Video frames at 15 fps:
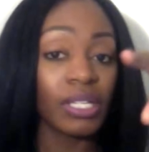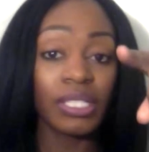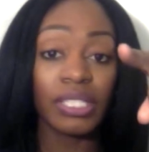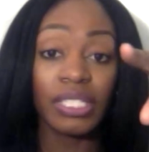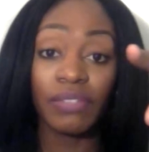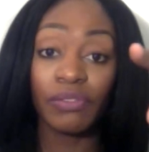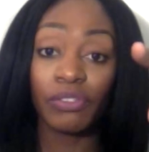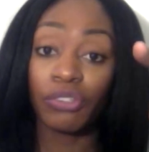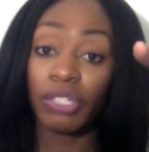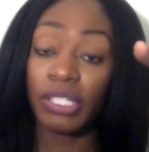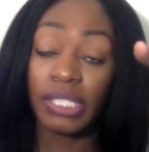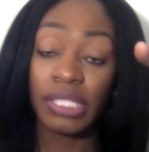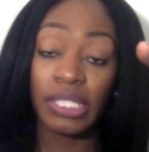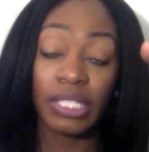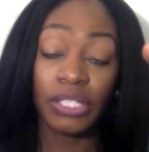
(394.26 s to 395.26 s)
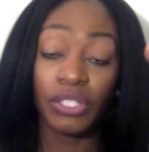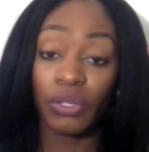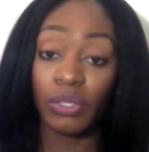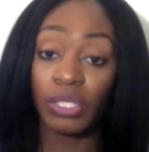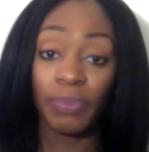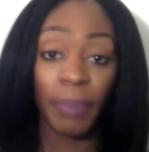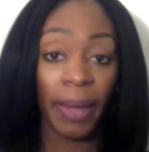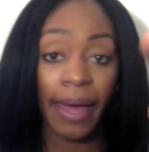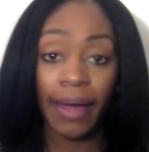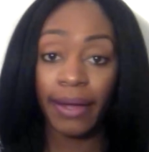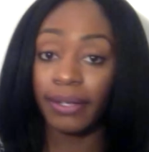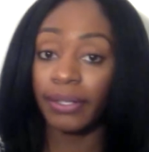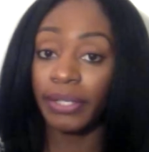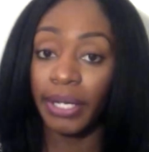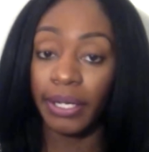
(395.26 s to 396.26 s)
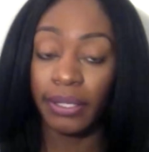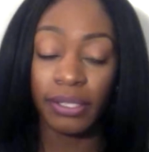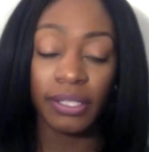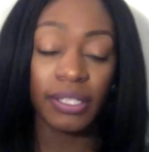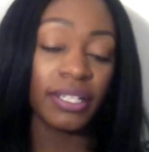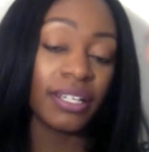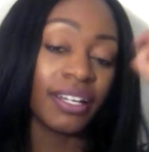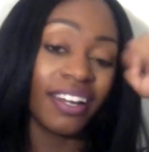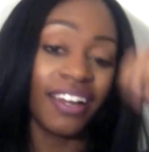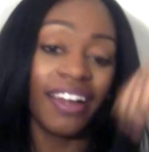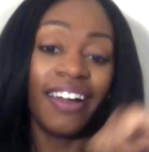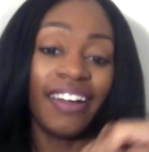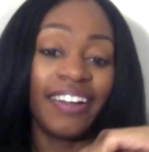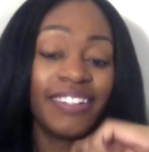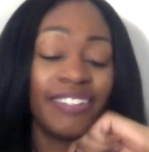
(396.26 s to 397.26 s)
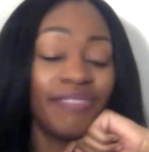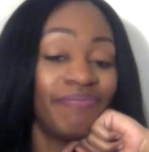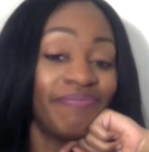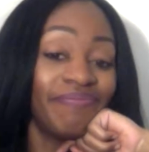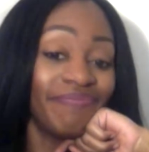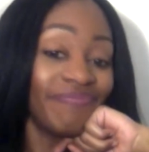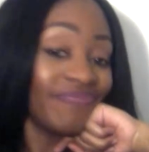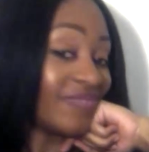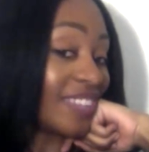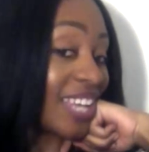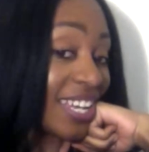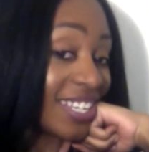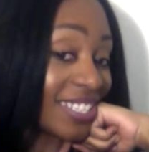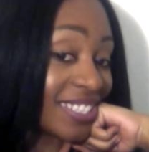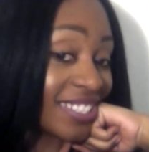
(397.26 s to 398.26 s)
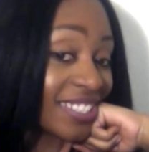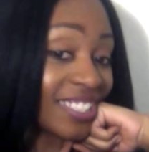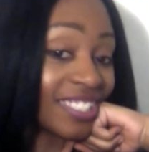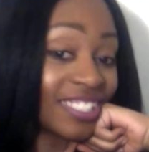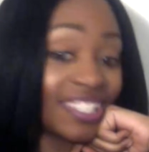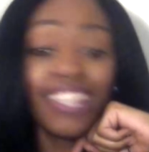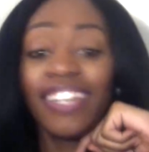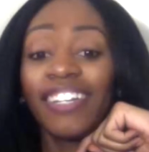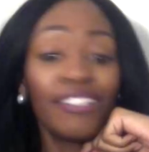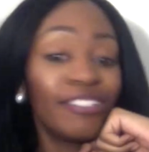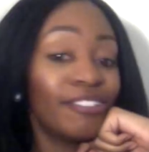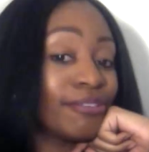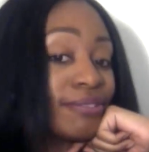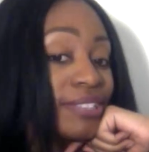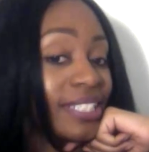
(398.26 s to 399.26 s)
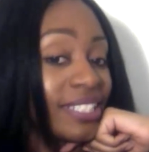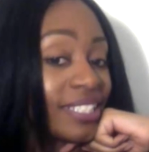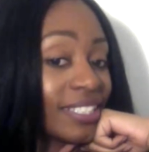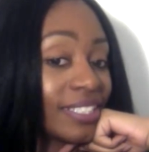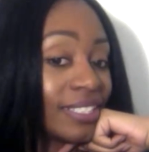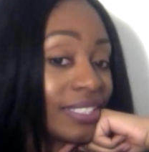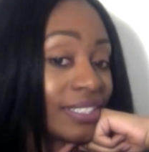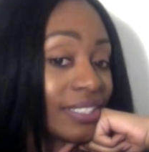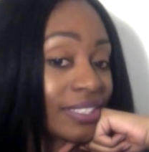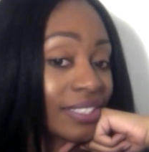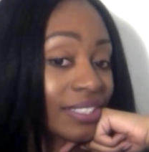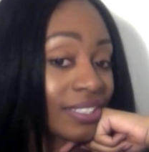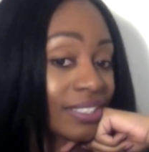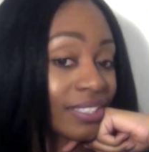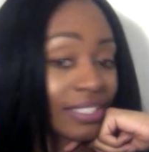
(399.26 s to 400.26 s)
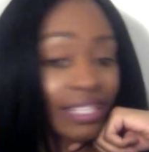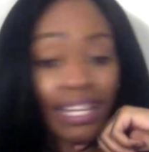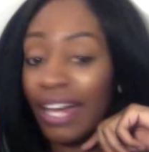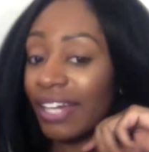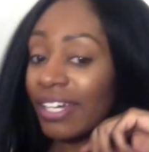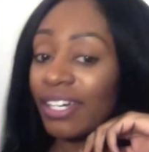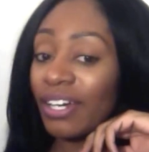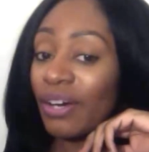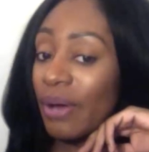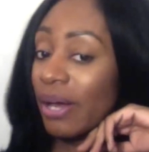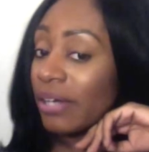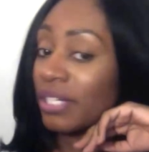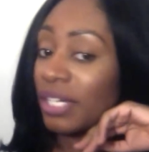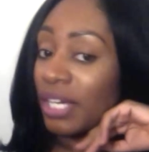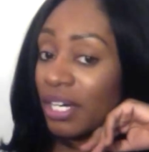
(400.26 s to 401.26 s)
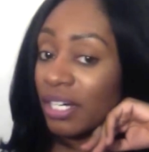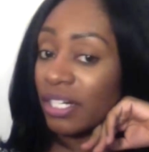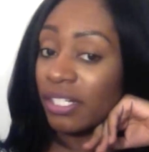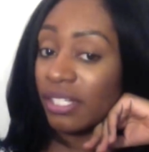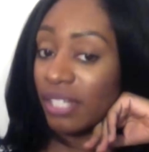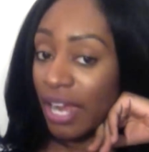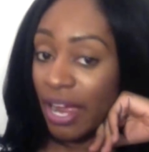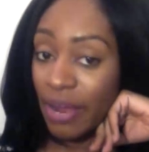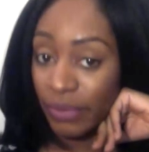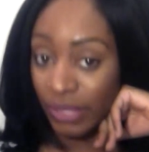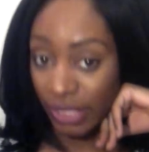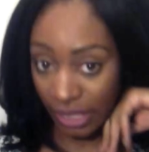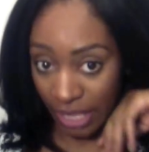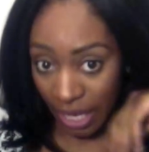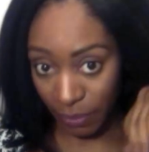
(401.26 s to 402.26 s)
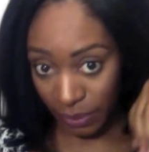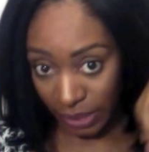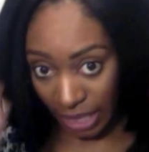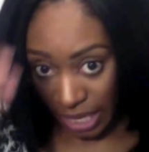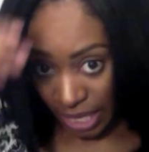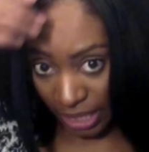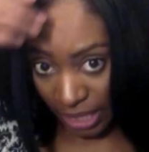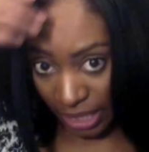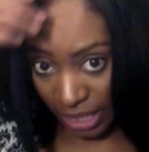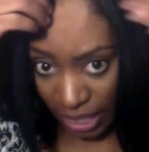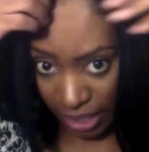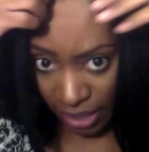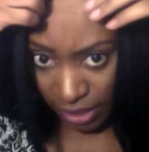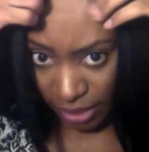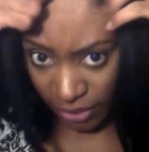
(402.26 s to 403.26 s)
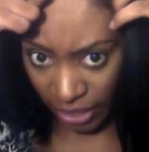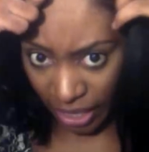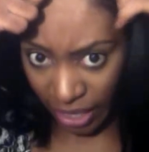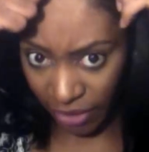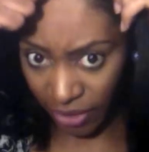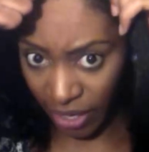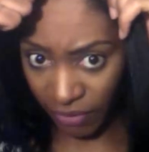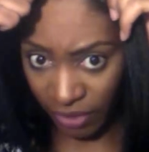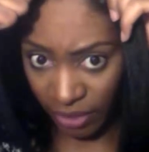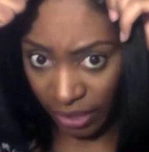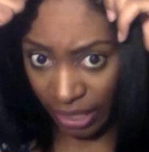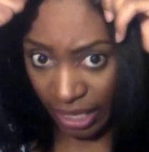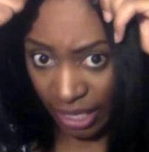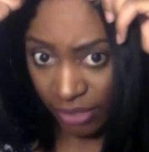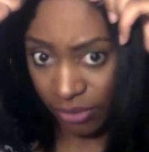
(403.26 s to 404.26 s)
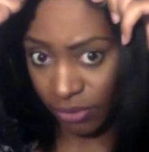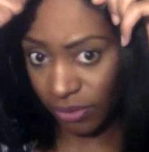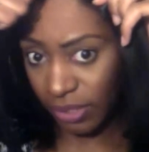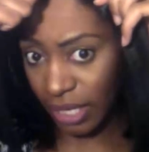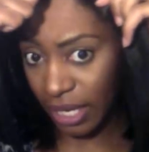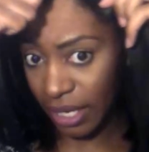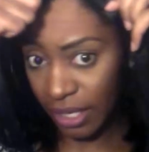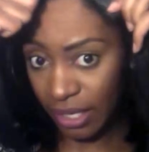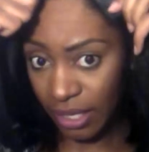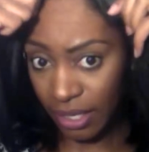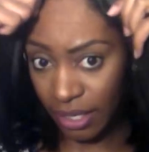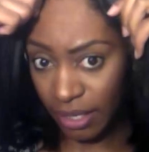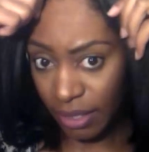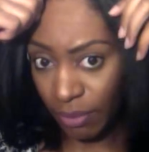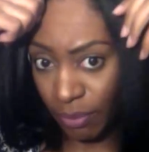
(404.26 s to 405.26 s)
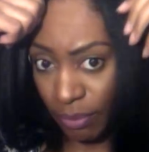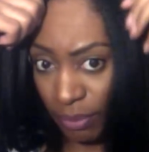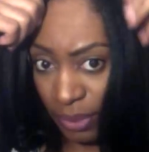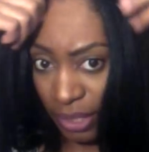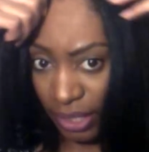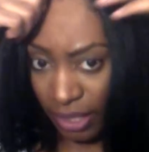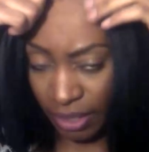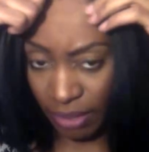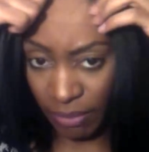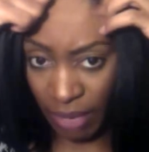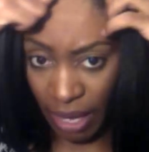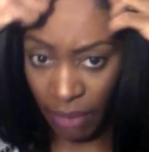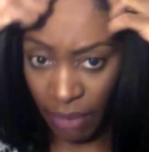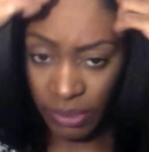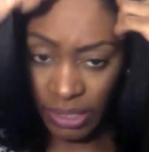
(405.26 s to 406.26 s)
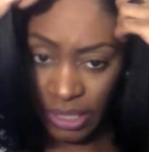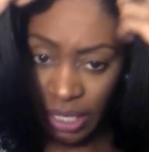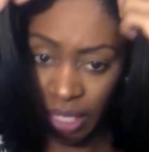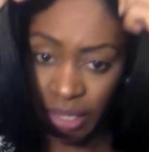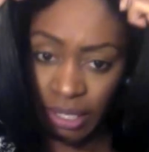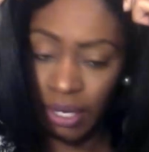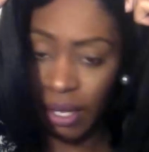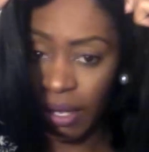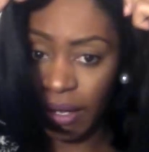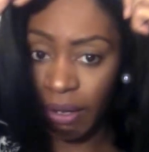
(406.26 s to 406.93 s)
Diva Trust is your spot, girl. Because she's cute. Look at this. I can go out in her. I was saying that. Okay, I don't have her laid too tight. But I was telling